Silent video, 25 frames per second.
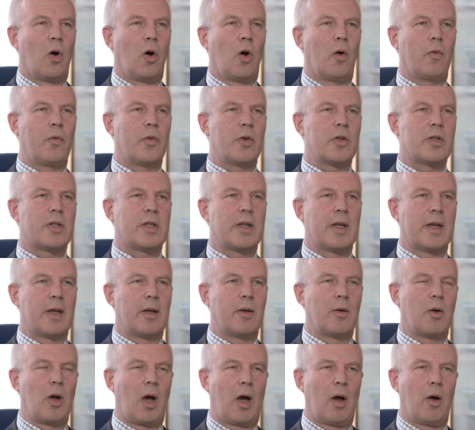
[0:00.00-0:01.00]

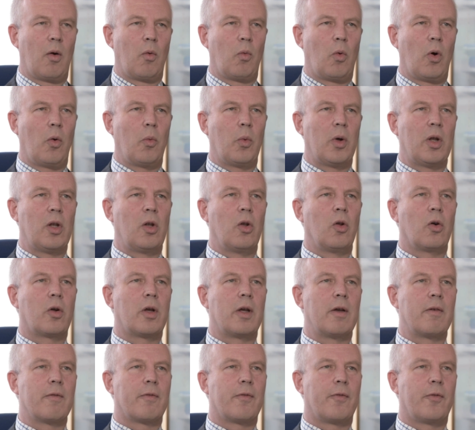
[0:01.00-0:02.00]
Obviously, what we're
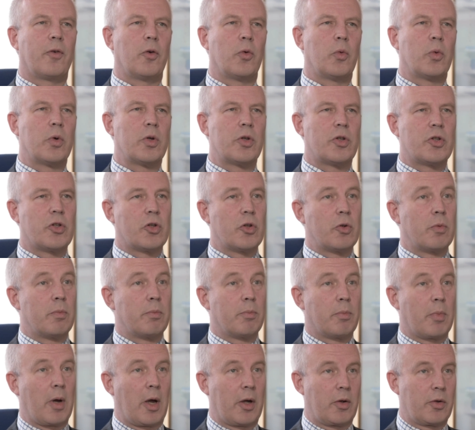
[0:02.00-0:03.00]
looking forward to
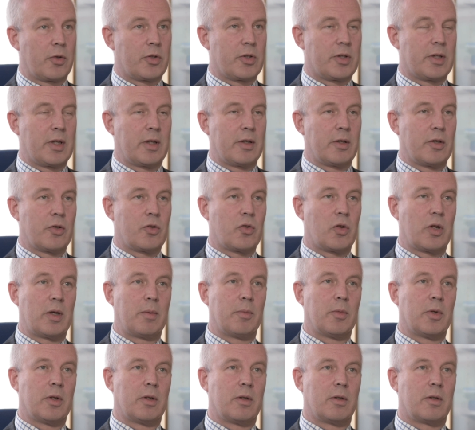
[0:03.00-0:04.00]
most in the
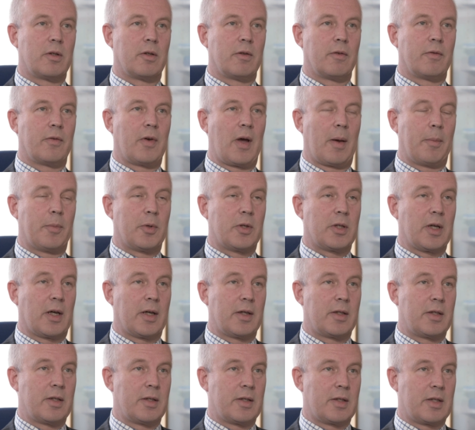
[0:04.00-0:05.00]
treatment of
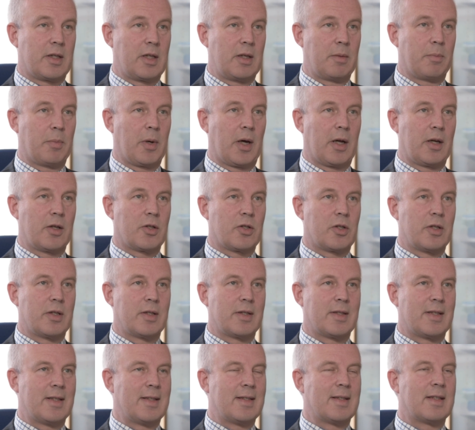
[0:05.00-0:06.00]
hepatitis C
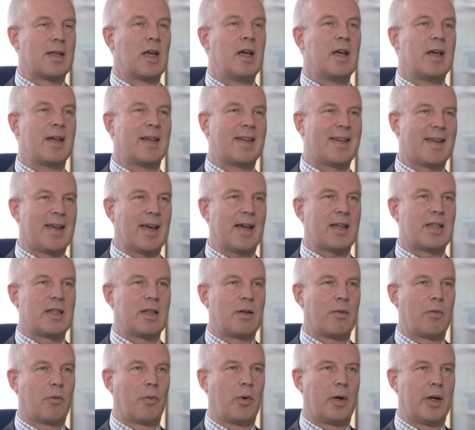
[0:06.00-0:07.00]
patients is
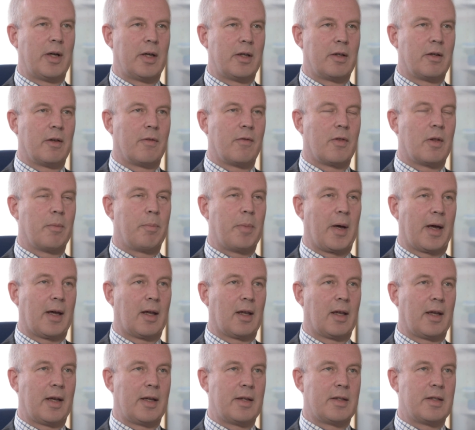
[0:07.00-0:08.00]
getting rid of the
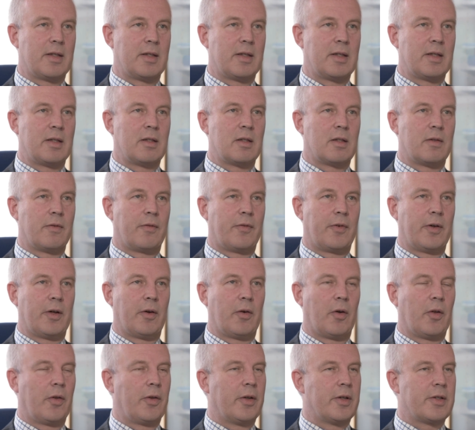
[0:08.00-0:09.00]
pegylated
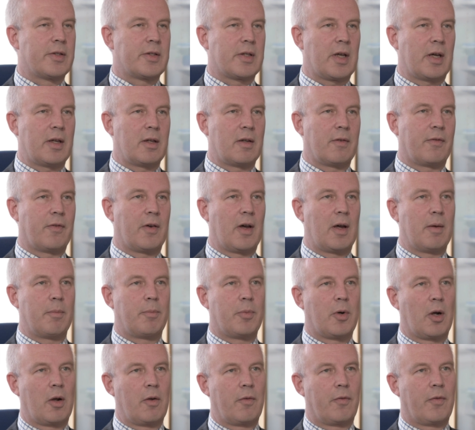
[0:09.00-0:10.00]
interferon. The side
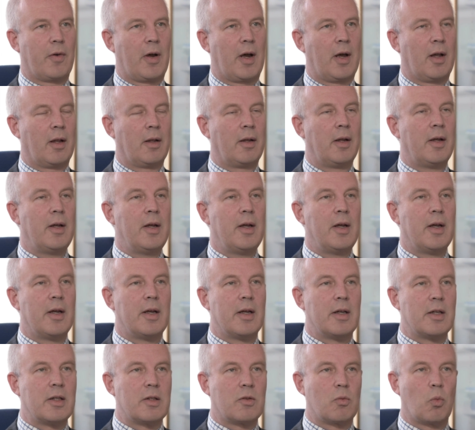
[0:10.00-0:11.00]
effect profile
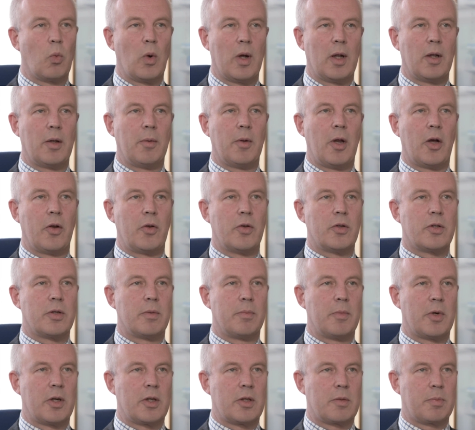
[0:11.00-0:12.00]
is well known
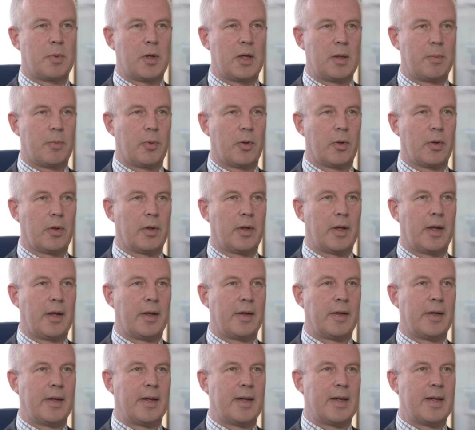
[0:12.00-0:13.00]
to most people
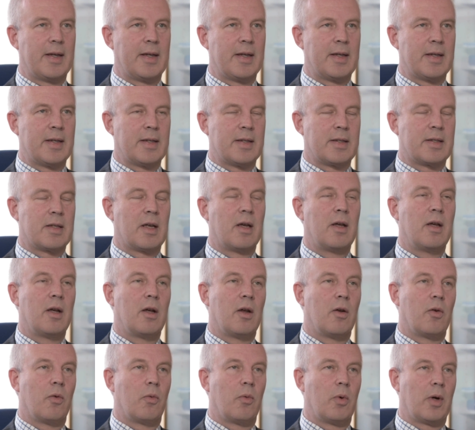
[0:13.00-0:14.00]
and is
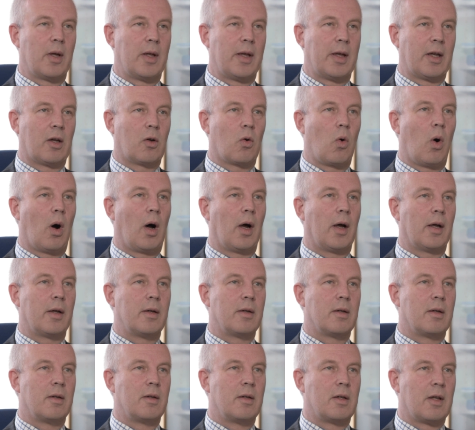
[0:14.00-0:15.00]
really quite
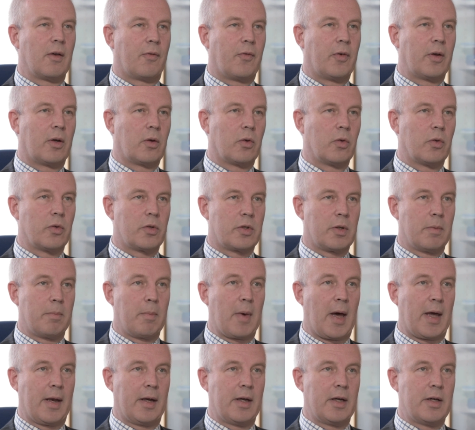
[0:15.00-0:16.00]
difficult to
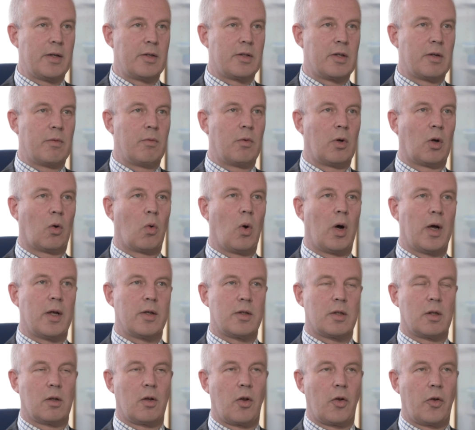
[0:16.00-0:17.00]
manage. It
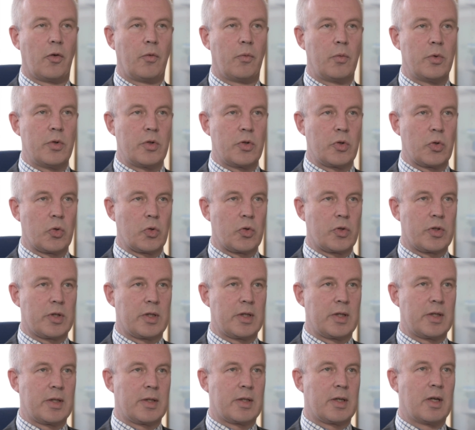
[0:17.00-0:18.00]
requires a lot of
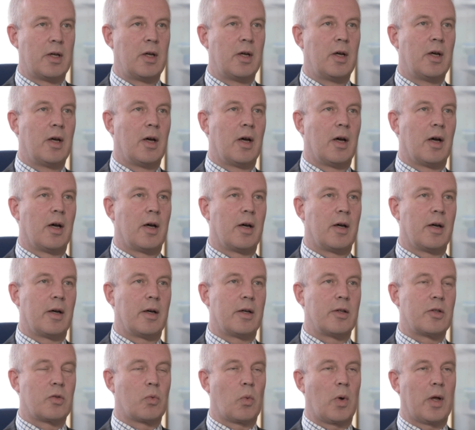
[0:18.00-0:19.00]
resources
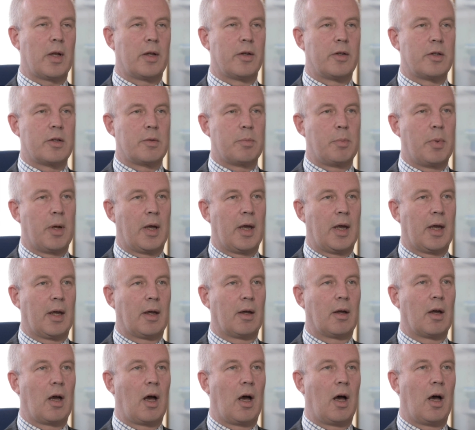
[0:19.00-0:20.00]
as well as
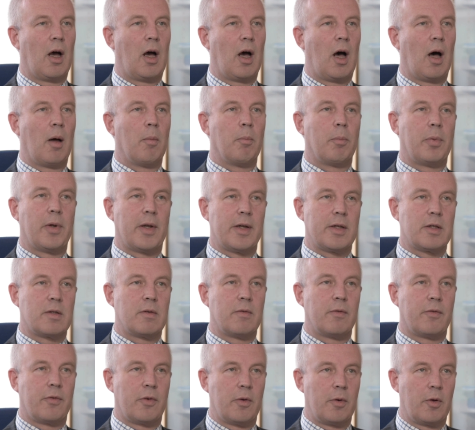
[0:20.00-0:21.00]
being
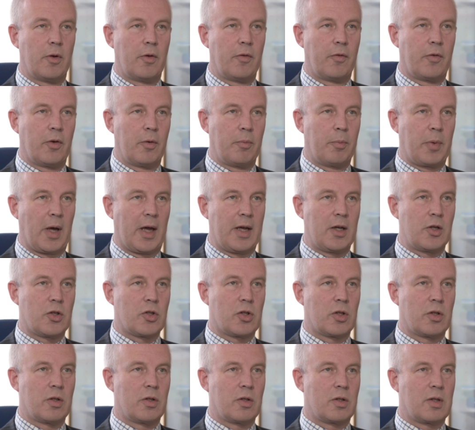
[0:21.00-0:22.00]
unpleasant for
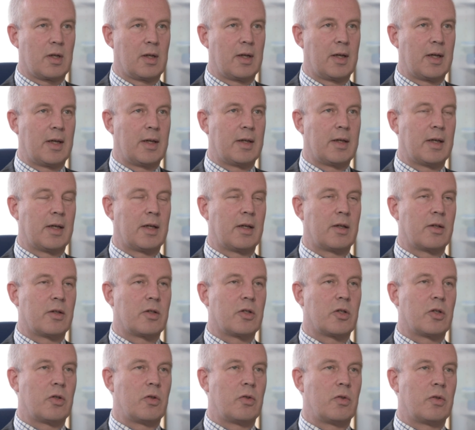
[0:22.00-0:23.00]
patients, leading
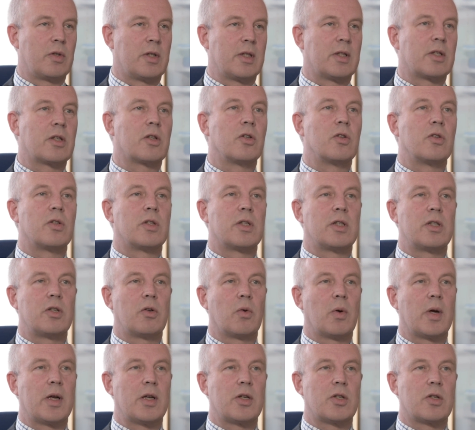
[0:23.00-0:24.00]
to
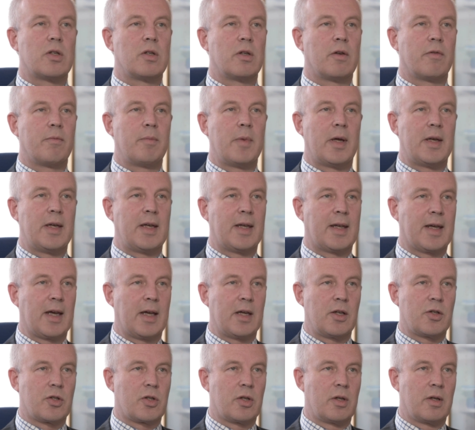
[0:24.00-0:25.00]
discontinuation of
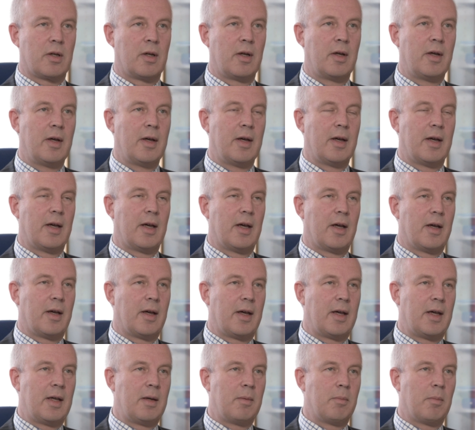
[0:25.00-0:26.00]
medication
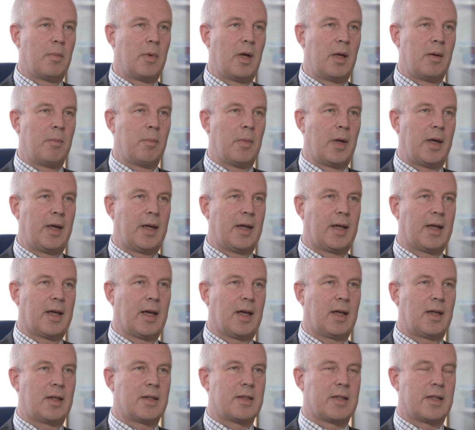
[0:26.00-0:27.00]
in many
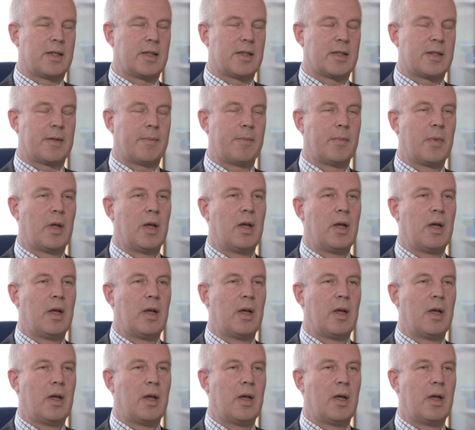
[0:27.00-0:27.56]
cases.